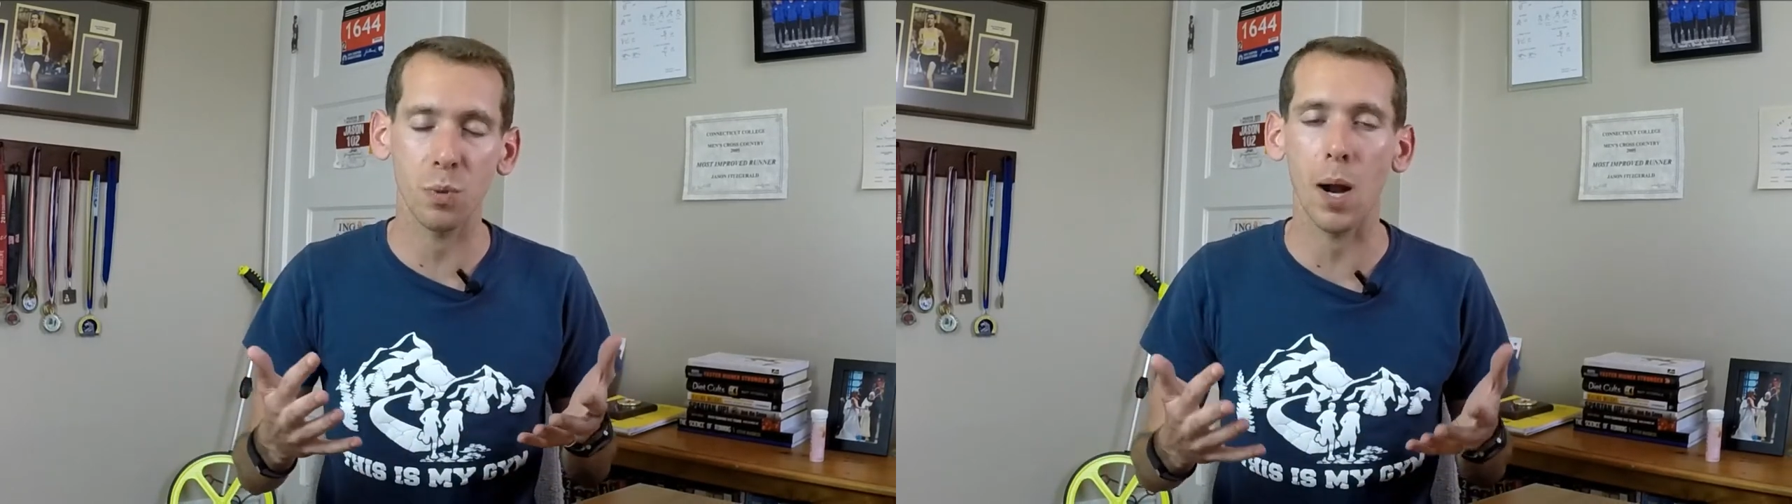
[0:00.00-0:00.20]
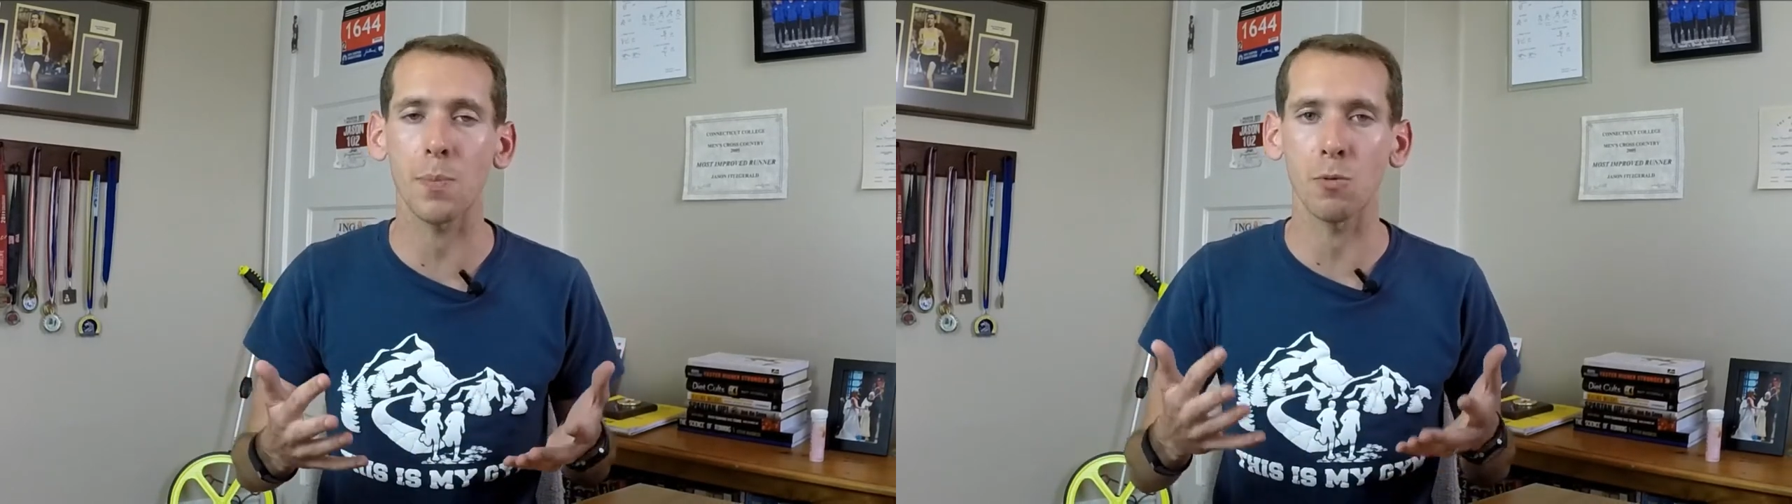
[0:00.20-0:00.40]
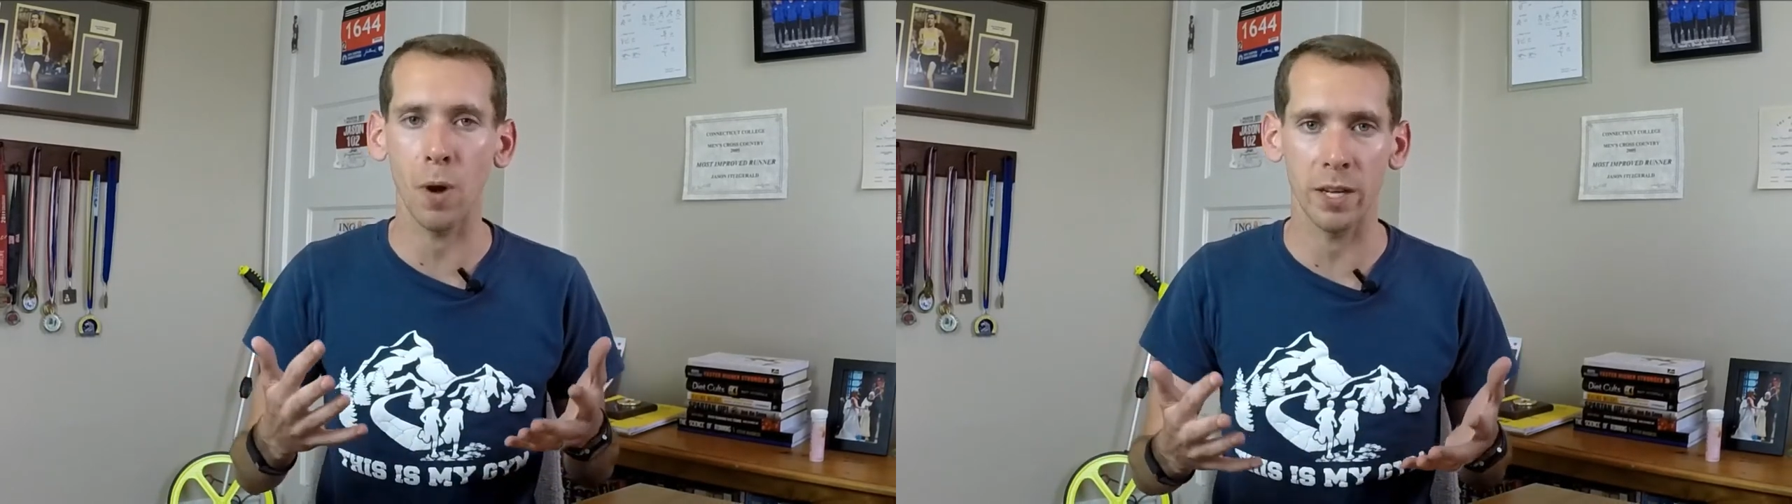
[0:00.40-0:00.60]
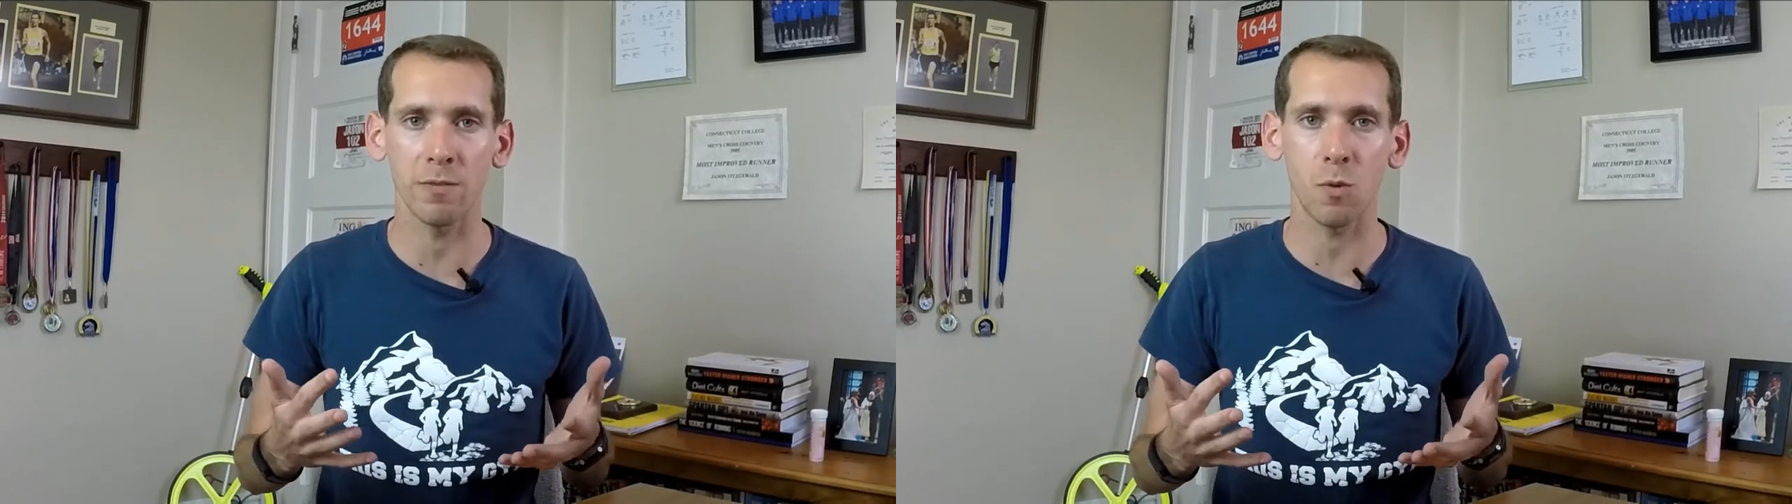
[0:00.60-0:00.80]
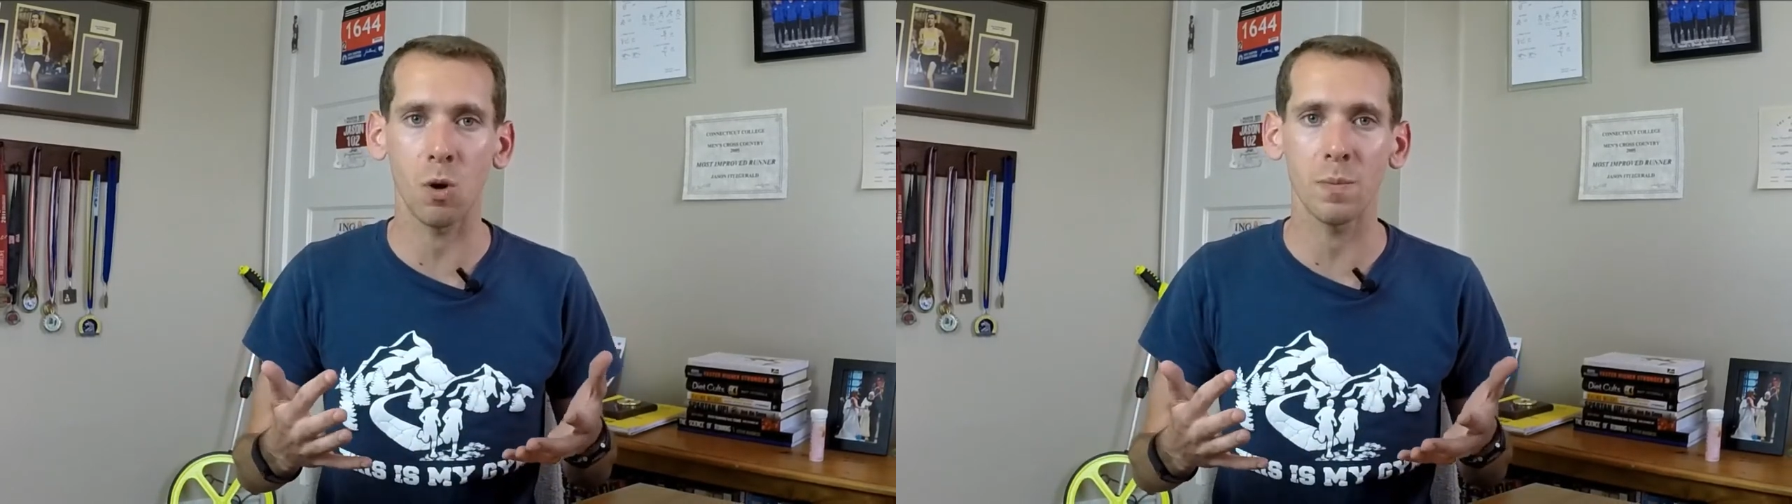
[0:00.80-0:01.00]
proper running
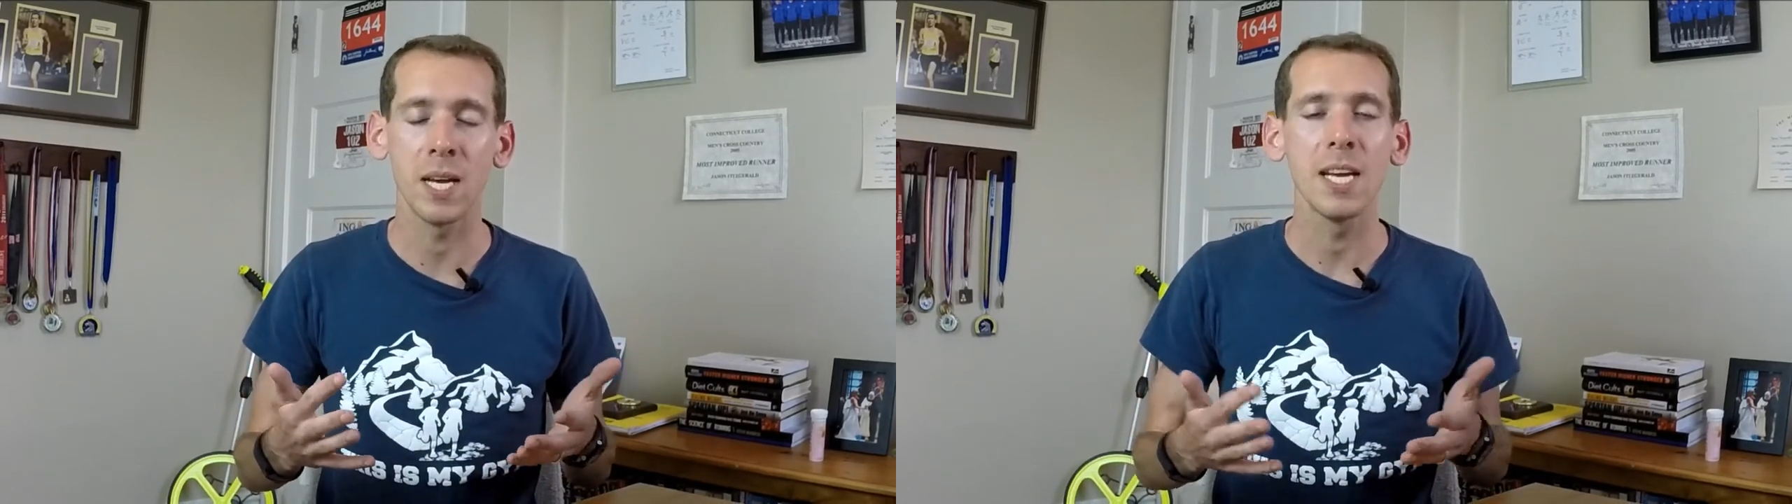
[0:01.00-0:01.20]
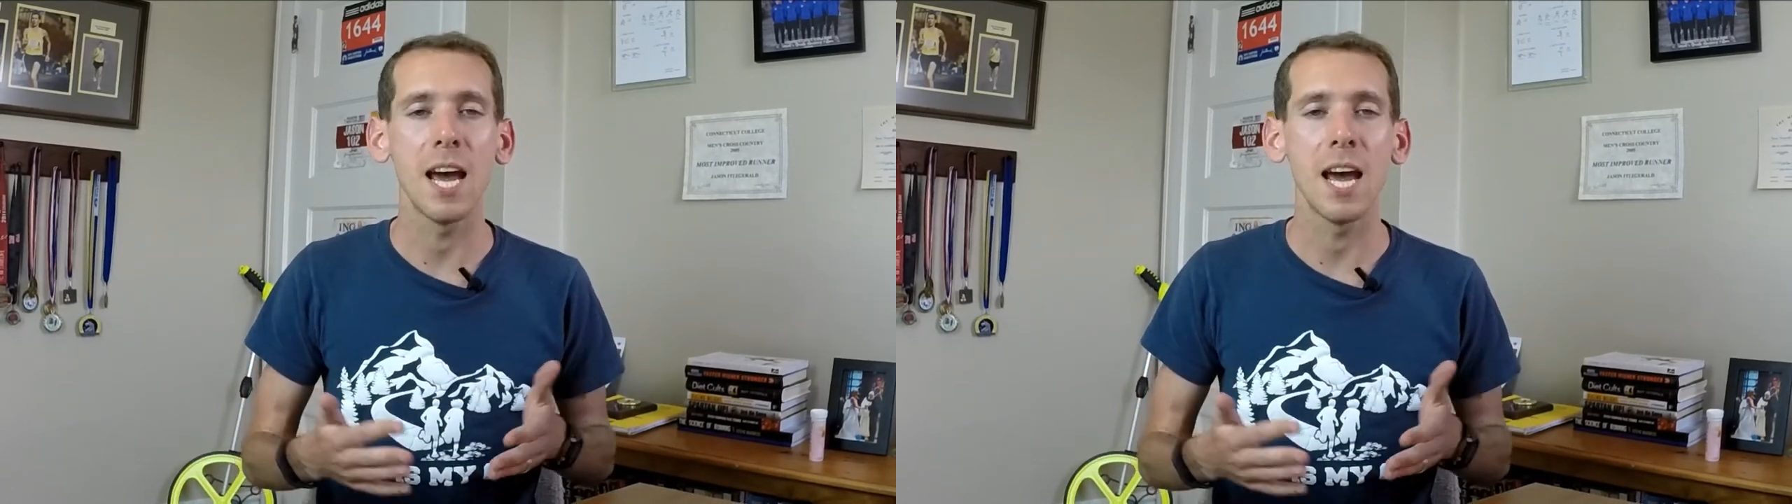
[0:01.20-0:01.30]
form.